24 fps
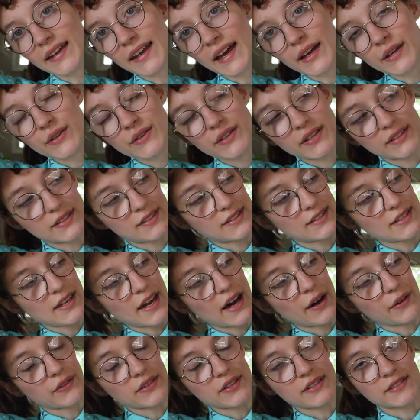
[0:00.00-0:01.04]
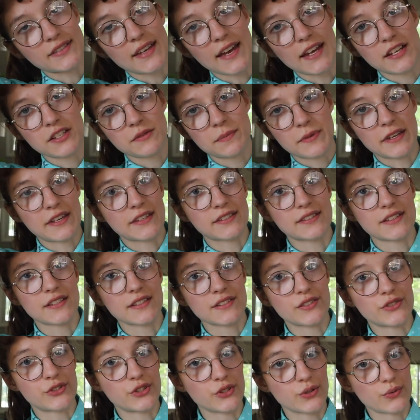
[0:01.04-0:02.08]
And now you can see how these end
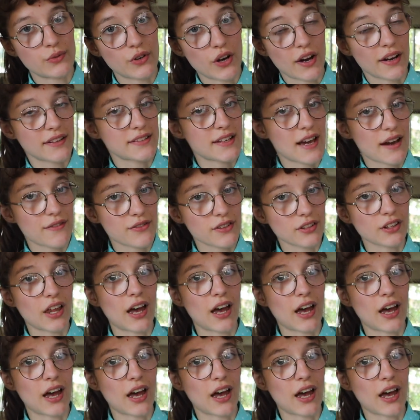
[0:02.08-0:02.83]
pieces do not have the